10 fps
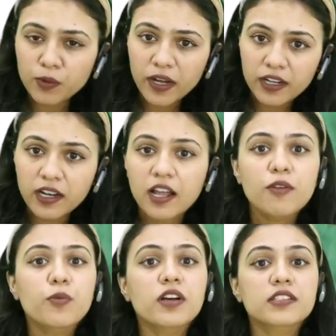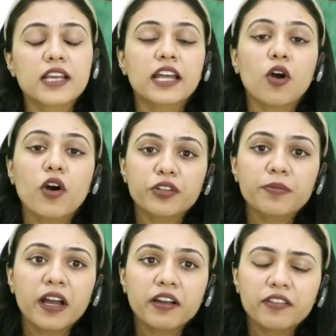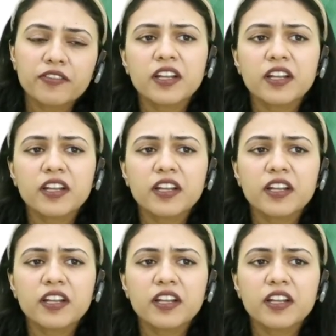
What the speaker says: one was an autobiography.